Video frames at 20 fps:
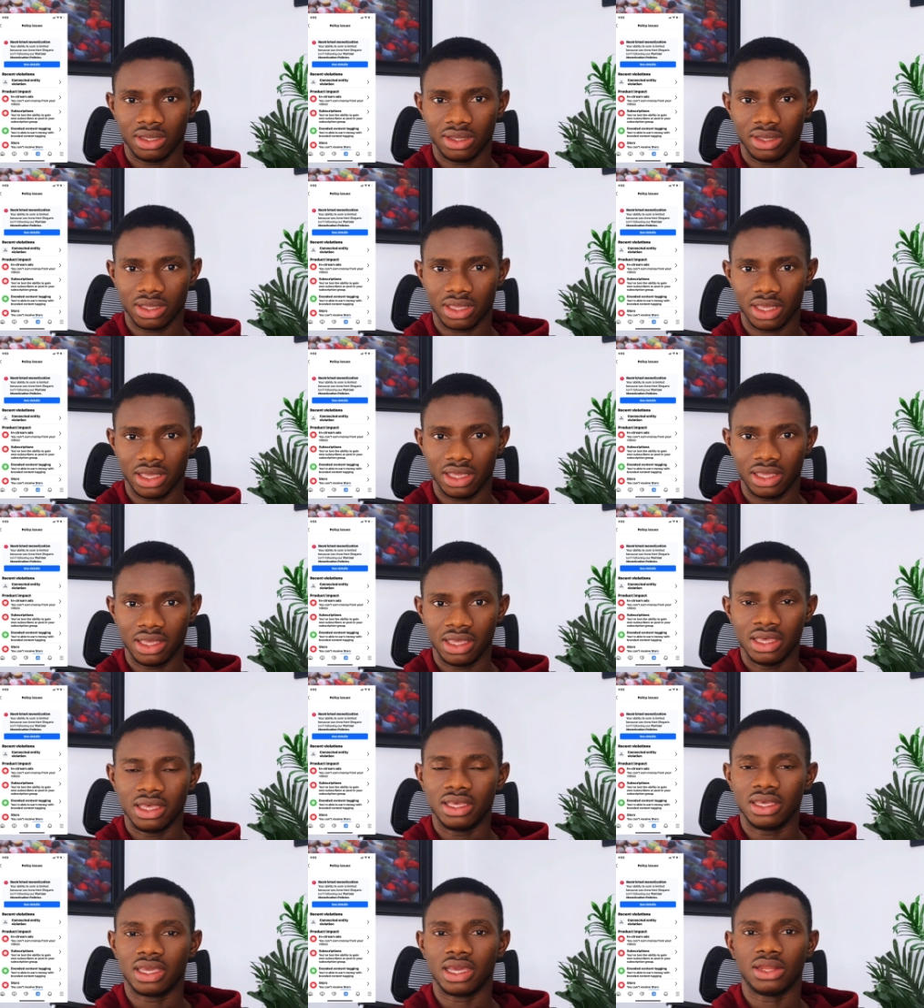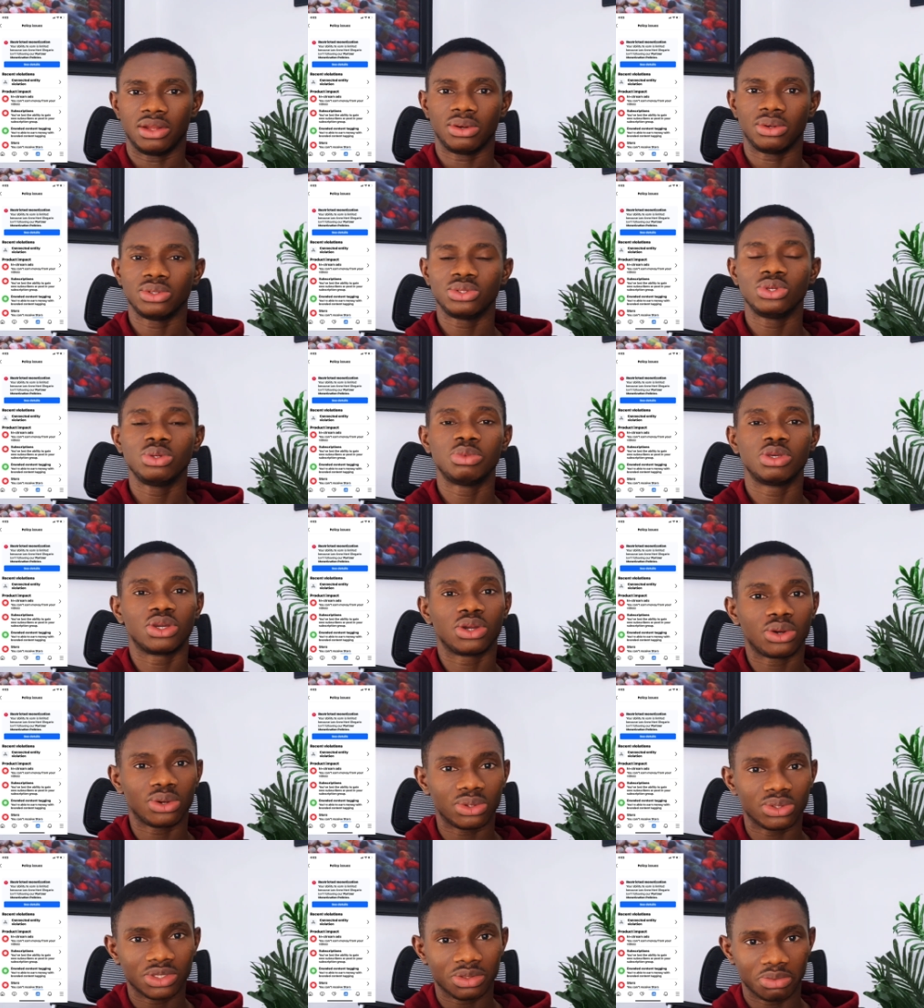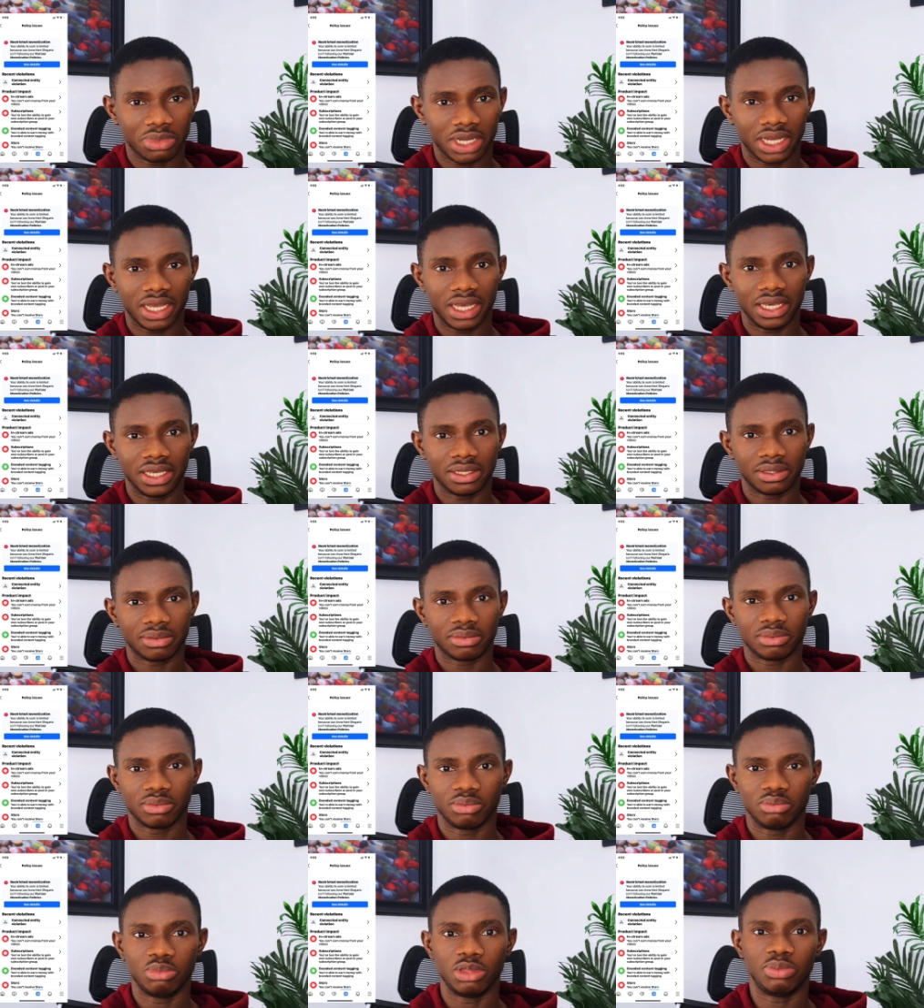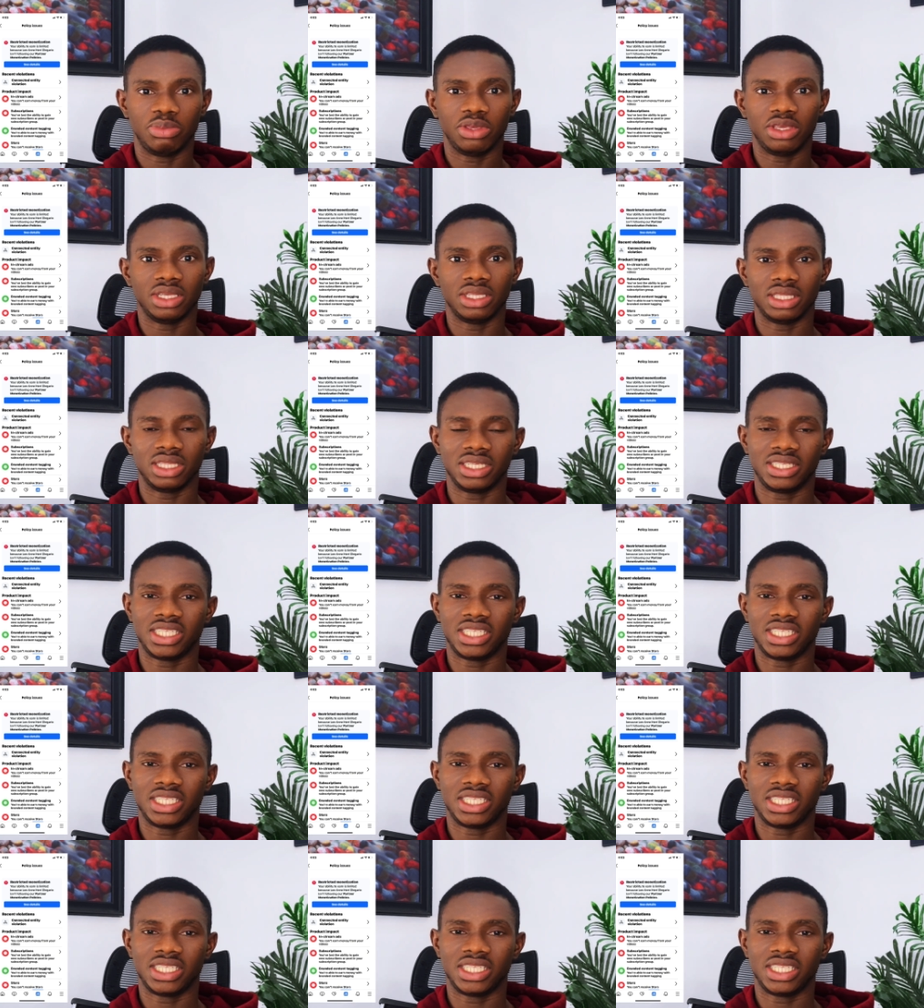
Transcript: Okay, it can also be caused by maybe the